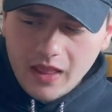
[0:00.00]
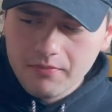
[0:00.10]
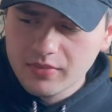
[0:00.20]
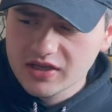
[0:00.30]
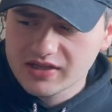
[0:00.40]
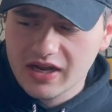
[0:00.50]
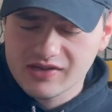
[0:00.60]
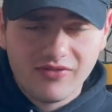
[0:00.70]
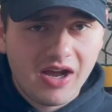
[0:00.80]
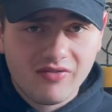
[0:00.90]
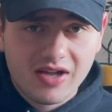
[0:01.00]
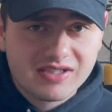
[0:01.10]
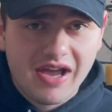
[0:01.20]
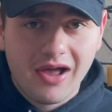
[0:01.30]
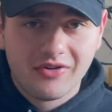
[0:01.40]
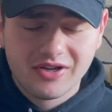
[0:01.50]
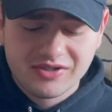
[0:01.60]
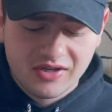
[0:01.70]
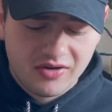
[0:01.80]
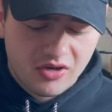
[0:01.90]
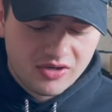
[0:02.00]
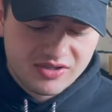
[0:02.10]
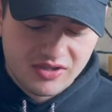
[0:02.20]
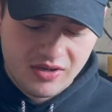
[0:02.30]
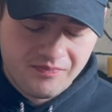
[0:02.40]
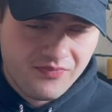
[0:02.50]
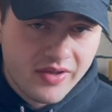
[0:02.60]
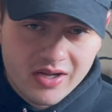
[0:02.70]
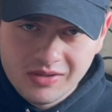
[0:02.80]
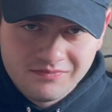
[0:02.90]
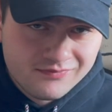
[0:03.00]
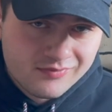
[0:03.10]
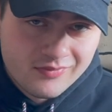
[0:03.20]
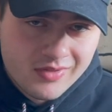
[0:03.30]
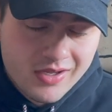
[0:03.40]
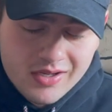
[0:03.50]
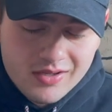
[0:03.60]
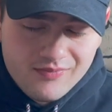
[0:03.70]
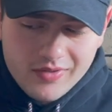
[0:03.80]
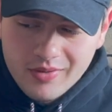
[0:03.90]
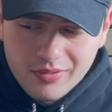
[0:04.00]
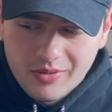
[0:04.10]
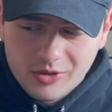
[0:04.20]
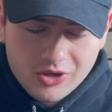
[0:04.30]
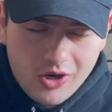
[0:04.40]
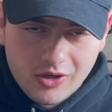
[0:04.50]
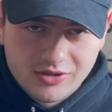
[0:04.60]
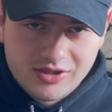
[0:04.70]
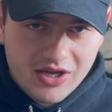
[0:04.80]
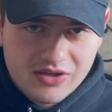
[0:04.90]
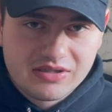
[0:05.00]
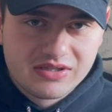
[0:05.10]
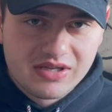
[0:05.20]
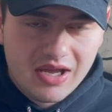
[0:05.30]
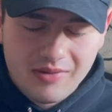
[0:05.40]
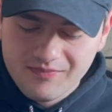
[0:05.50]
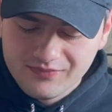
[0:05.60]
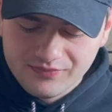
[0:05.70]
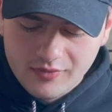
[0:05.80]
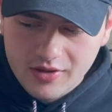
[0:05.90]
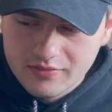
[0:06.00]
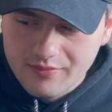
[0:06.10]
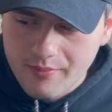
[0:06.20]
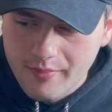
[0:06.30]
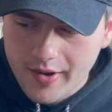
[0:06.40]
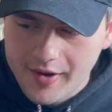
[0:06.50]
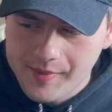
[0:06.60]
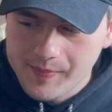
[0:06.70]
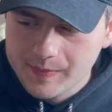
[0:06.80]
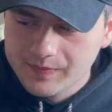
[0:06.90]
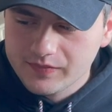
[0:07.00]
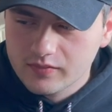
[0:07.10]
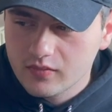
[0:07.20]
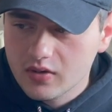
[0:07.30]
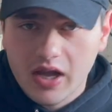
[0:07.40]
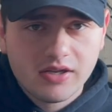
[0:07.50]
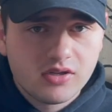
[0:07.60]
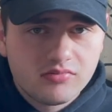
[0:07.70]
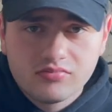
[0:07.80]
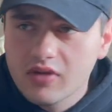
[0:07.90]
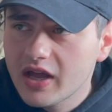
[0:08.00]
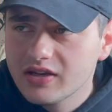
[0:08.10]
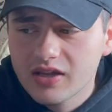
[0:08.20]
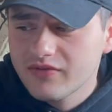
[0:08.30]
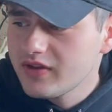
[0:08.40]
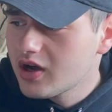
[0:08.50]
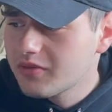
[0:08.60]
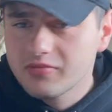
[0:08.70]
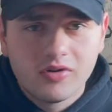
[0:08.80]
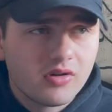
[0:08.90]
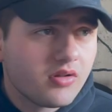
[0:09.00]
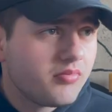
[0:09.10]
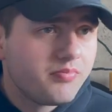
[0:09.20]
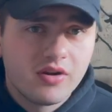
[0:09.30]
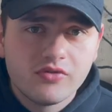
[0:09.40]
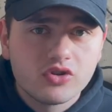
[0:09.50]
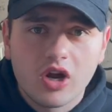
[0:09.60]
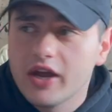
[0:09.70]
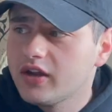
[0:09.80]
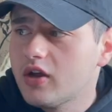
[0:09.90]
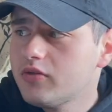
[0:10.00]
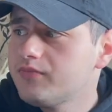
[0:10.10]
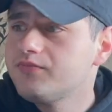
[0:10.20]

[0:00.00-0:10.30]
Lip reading: Because it has 5 less calories, and honestly, it pretty much all just tastes the same. But had to give the almond milk a bit of a try, you know?